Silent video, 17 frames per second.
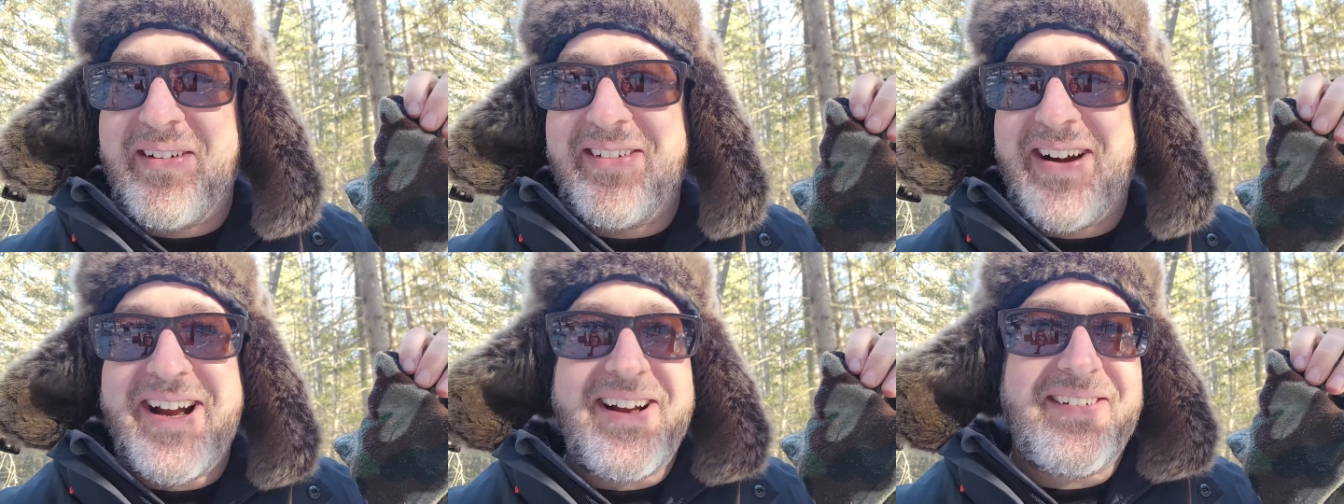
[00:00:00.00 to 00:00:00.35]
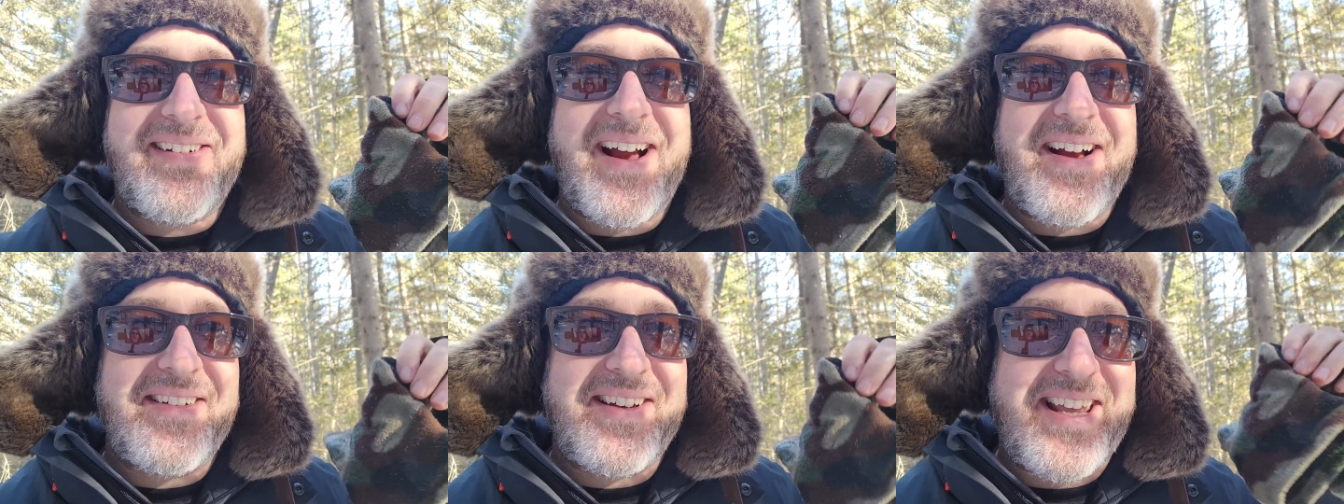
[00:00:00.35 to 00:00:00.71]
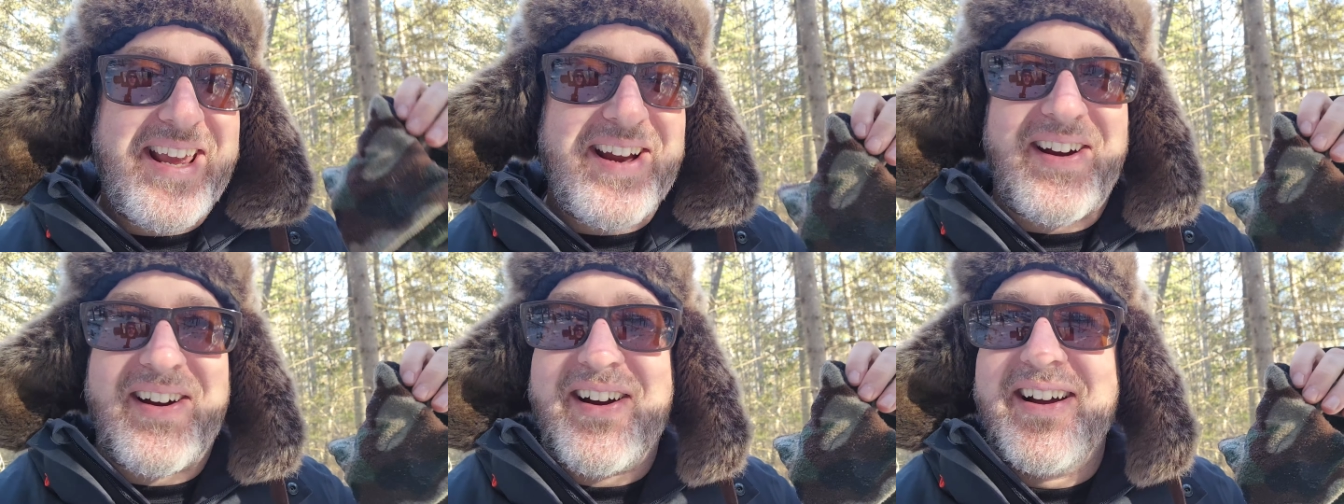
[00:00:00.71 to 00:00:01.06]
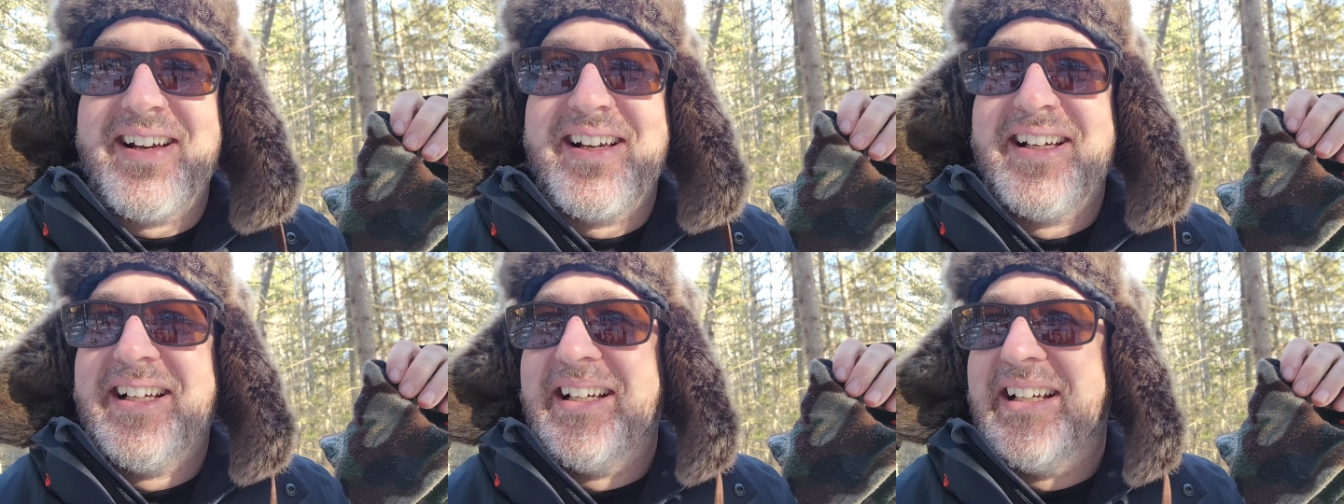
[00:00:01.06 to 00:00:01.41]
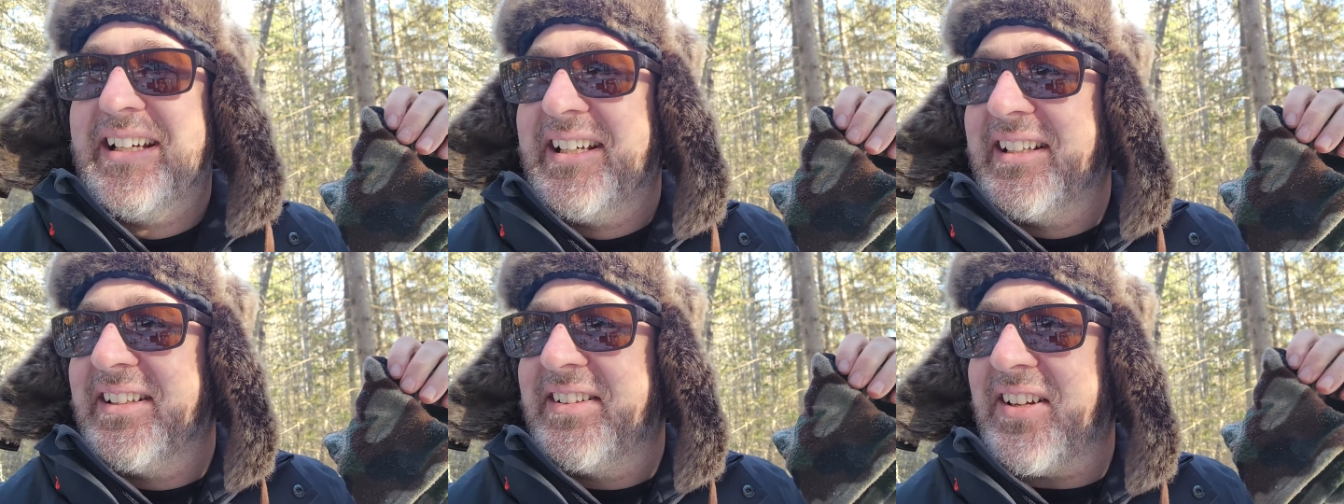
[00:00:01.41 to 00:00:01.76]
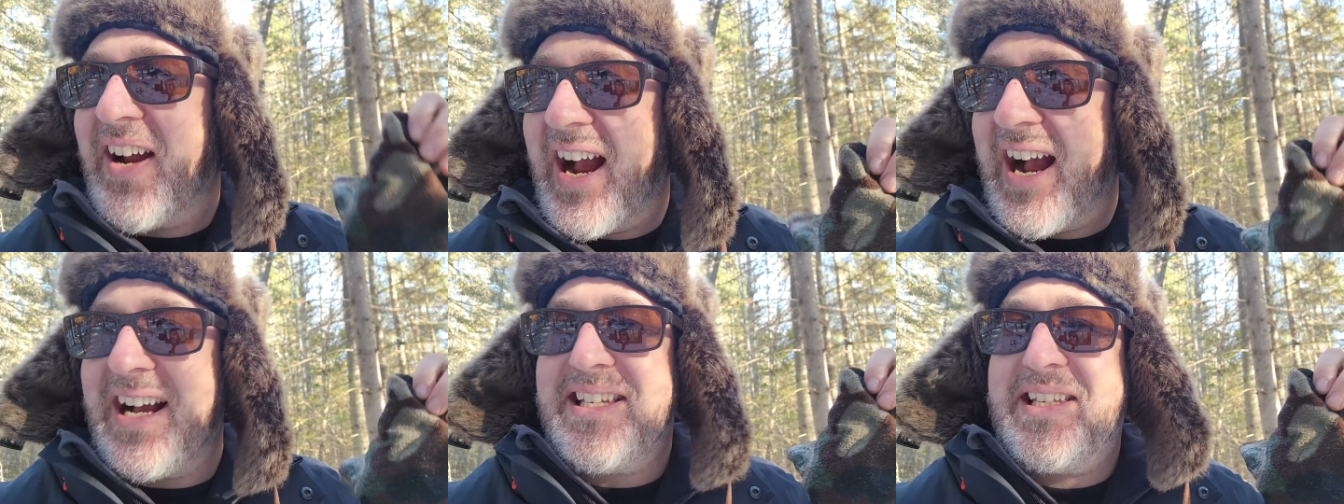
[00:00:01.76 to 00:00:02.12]
right around here, there
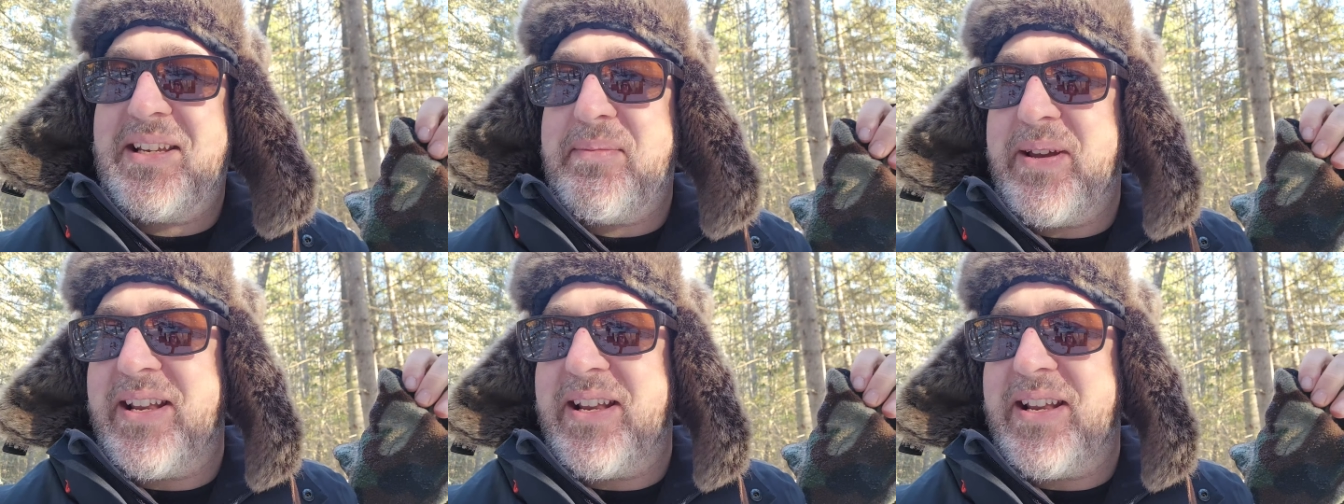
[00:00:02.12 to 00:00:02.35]
has to be